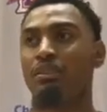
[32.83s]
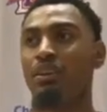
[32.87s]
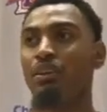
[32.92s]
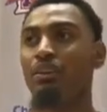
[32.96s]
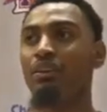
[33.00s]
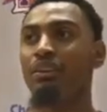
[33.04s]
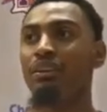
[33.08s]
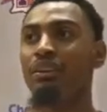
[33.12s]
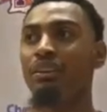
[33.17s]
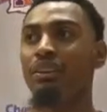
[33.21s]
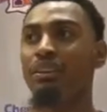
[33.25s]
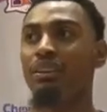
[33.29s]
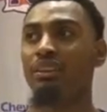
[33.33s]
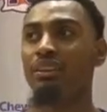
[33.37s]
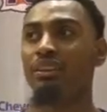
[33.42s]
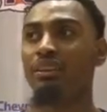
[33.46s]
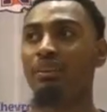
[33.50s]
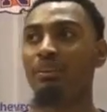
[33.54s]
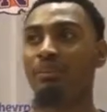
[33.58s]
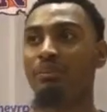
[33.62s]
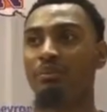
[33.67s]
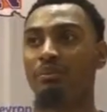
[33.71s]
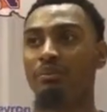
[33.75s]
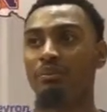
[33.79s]
Oh yeah,
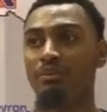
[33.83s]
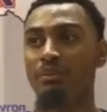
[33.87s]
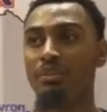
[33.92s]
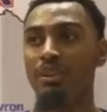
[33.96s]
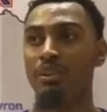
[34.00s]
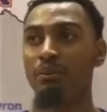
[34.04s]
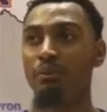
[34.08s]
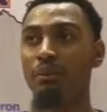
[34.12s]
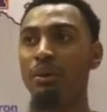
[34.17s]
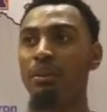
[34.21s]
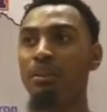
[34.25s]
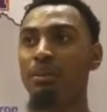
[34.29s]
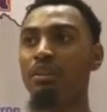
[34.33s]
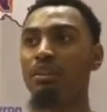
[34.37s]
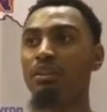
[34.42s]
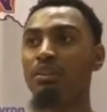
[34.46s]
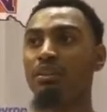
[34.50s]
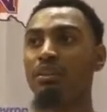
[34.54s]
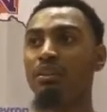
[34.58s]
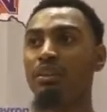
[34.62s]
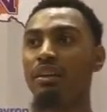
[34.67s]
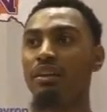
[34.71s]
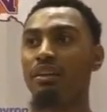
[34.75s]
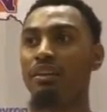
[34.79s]
um, yeah, we all
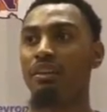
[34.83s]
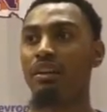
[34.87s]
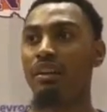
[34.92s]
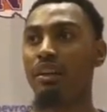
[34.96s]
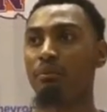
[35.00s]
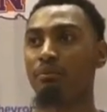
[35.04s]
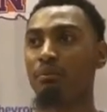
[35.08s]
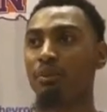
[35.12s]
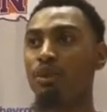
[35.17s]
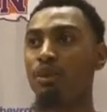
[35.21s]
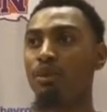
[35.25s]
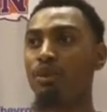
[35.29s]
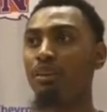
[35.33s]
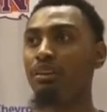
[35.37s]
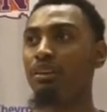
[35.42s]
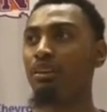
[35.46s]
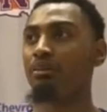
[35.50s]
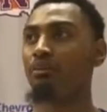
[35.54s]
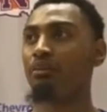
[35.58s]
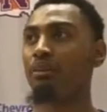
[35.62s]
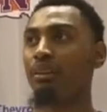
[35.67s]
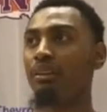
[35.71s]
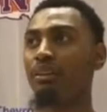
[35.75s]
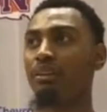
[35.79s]
uh, kind of got them
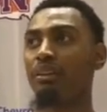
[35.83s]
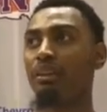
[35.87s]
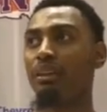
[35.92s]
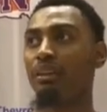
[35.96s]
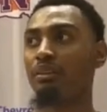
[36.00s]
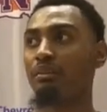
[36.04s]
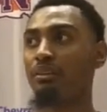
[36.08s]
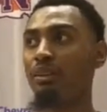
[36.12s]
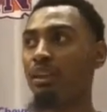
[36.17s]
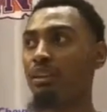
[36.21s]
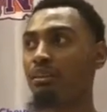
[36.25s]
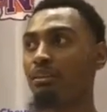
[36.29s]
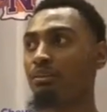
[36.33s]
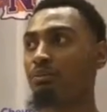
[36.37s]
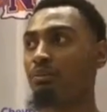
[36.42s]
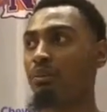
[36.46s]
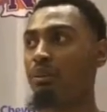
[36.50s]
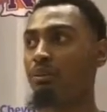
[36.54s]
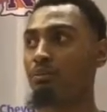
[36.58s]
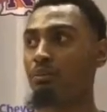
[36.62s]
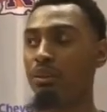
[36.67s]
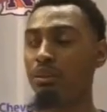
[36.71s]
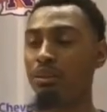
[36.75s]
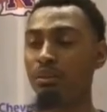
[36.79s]
going a bit, kind of got to
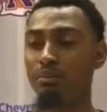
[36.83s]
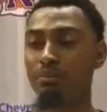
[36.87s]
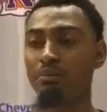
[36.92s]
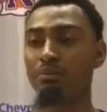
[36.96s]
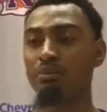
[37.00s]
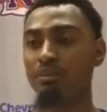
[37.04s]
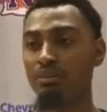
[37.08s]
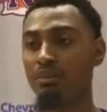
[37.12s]
speed them up,